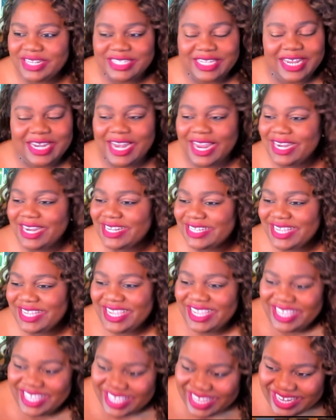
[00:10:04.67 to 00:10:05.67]
10 out of
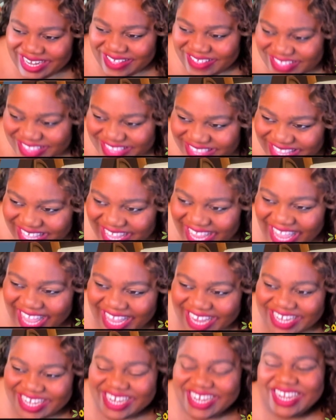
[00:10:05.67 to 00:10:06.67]
10 on
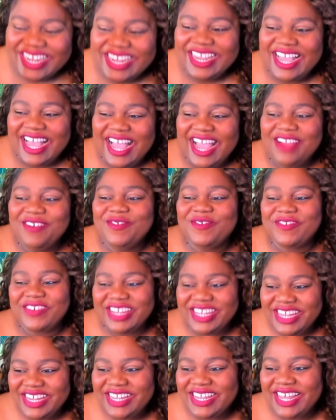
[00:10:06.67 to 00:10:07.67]
that. I
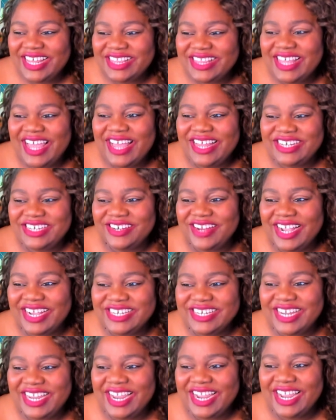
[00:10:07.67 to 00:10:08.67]
really like that
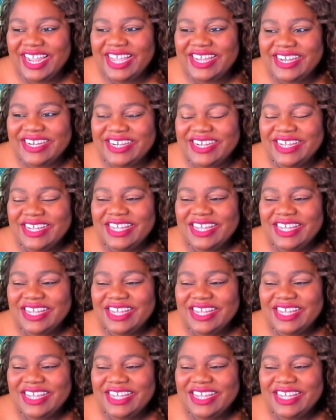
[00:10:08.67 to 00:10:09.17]
trash can.